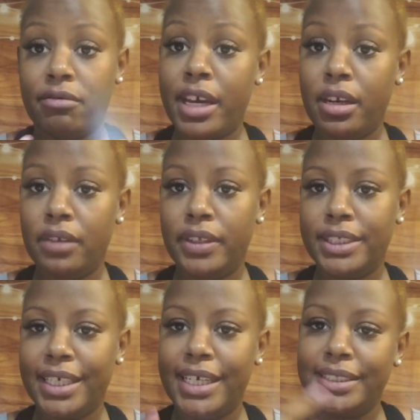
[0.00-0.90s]
the red. In
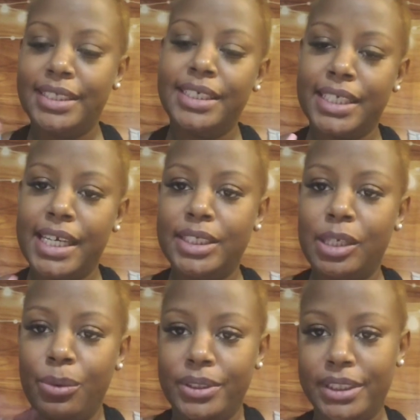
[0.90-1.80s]
his case,
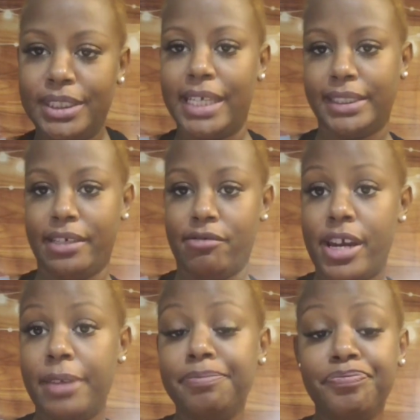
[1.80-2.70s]
he wants to dye his hair
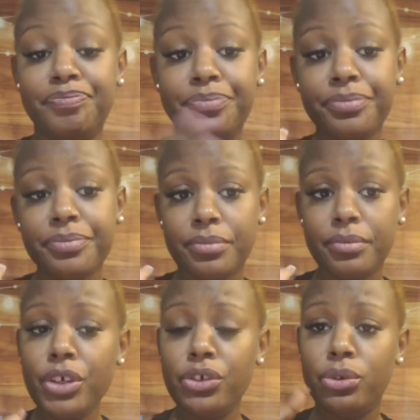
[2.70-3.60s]
red.
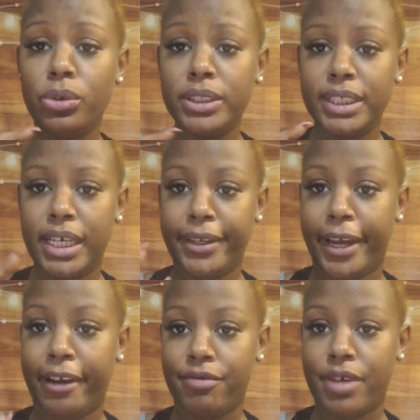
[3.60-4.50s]
You're going to get
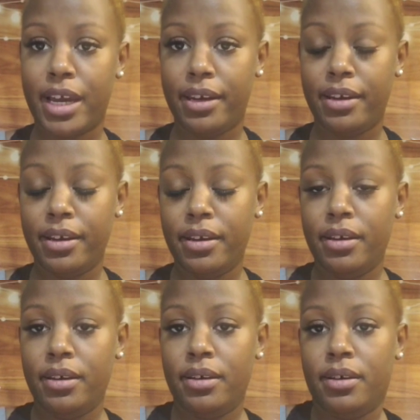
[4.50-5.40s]
a red
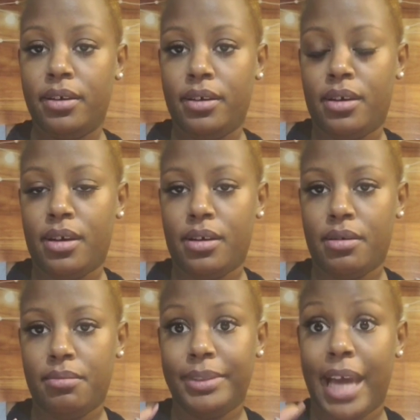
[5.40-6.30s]

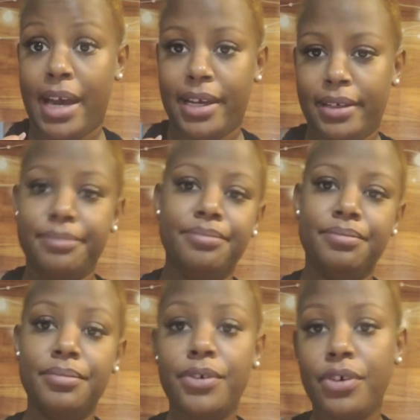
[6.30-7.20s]
dye
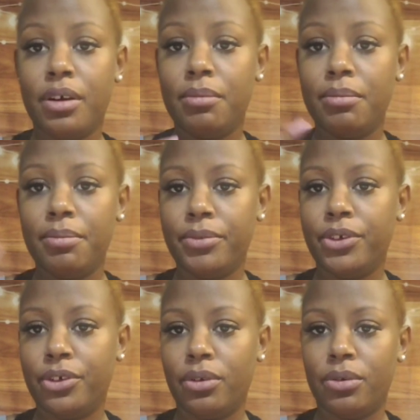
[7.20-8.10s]
from
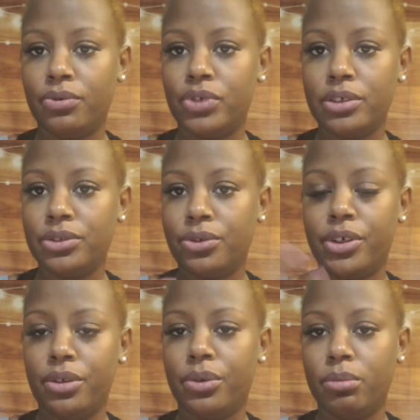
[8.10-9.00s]
your local
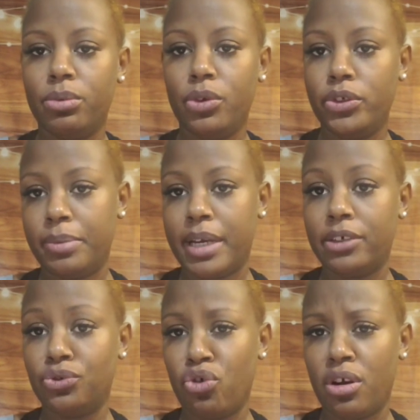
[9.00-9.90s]
drugstore, your local beauty
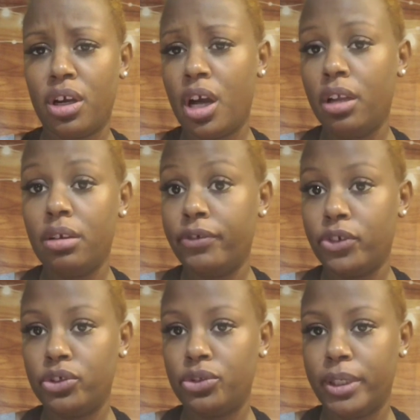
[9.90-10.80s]
supply store, color
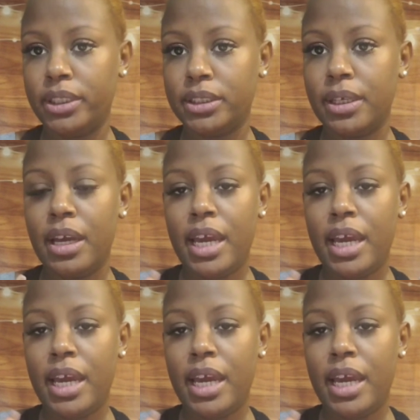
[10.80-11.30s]
of your choice.